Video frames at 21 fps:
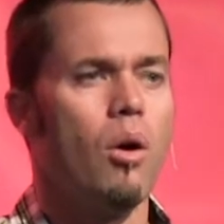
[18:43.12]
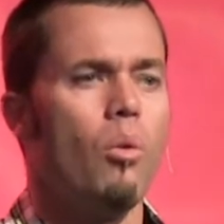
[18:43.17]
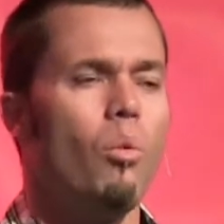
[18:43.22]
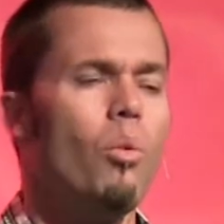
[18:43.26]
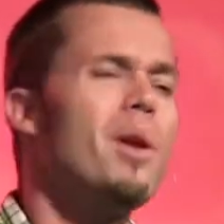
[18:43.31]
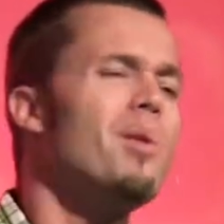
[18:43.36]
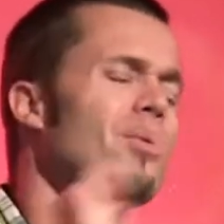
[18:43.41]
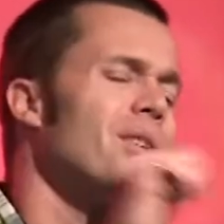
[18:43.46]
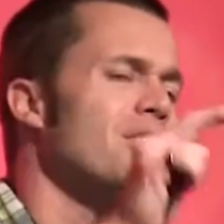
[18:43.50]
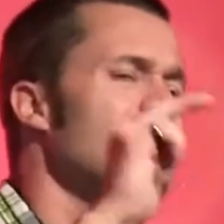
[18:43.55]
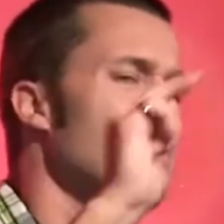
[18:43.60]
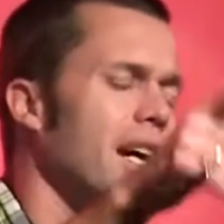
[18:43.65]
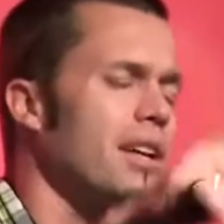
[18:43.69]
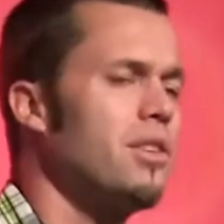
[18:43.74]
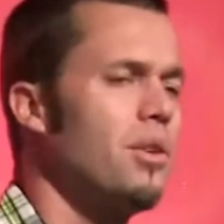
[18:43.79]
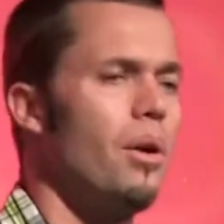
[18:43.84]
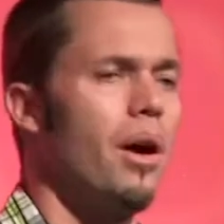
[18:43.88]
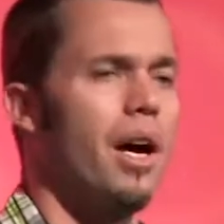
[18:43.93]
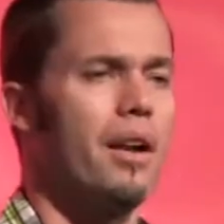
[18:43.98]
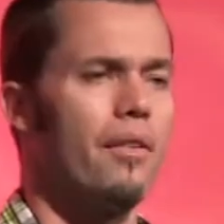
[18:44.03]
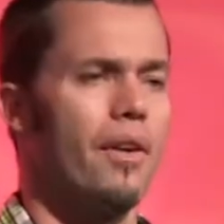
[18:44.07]
we reject
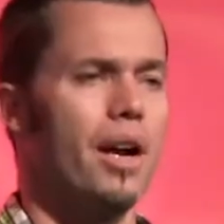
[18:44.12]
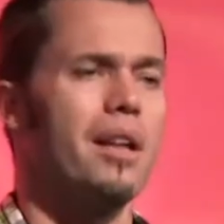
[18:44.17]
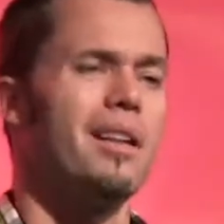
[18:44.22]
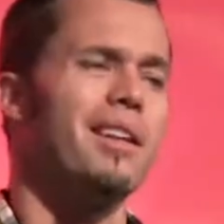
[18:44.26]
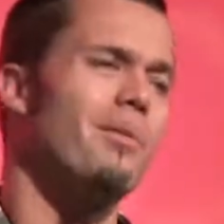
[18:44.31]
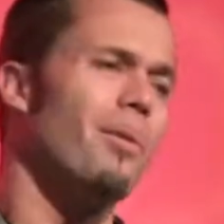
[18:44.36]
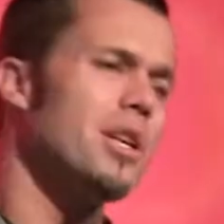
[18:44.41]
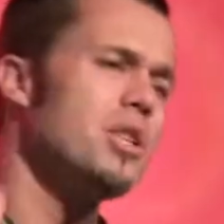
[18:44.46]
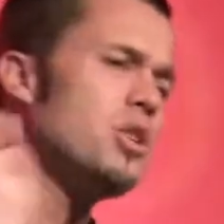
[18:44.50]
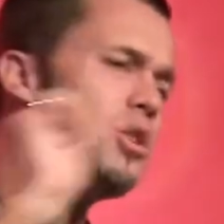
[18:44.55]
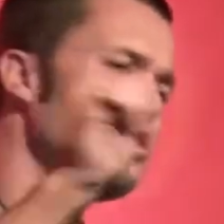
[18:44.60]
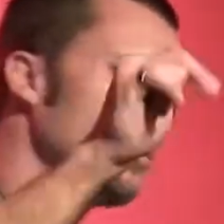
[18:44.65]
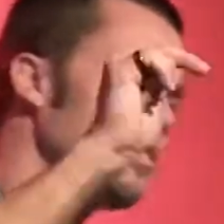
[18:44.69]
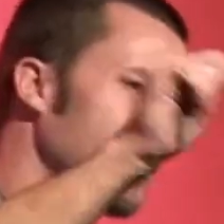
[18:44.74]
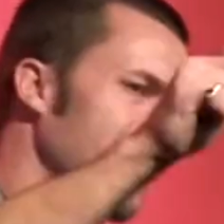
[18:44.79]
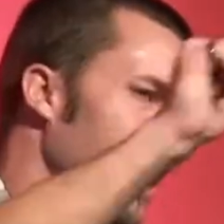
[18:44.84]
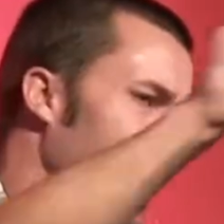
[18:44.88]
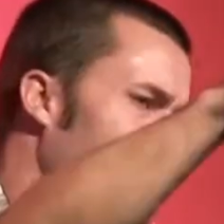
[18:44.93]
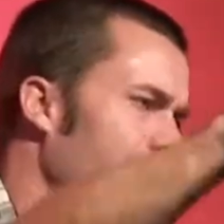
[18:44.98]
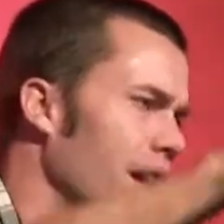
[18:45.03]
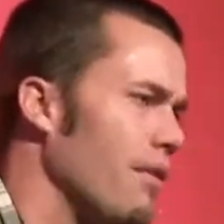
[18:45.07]
you out of our, why don't you just
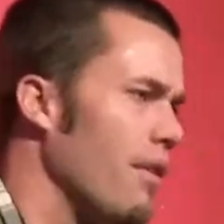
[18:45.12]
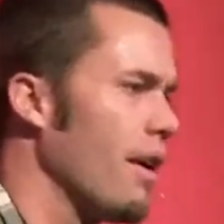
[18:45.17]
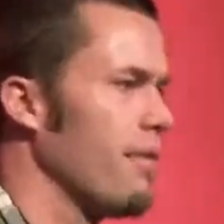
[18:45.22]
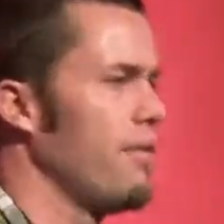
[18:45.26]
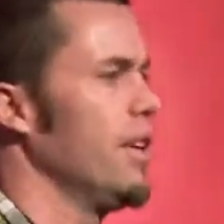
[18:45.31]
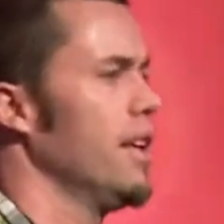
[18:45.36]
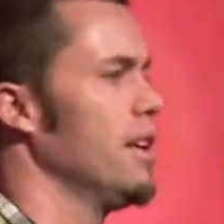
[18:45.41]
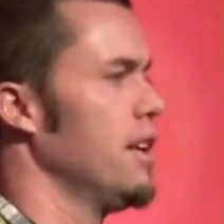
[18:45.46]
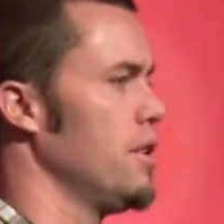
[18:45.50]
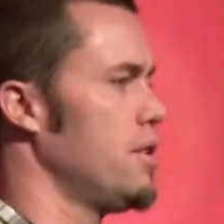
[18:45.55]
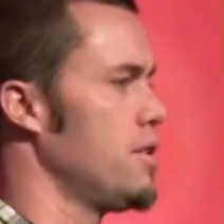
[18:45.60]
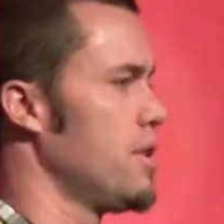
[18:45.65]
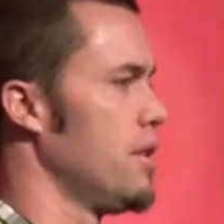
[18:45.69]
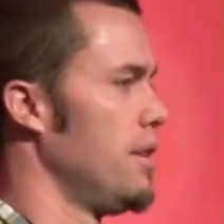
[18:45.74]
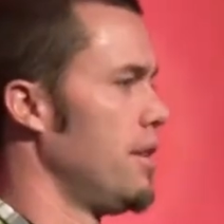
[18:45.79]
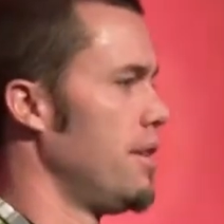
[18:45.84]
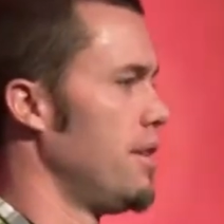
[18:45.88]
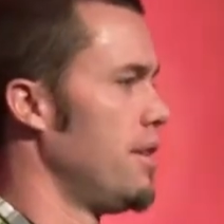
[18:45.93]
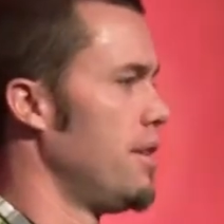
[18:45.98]
get out of our village?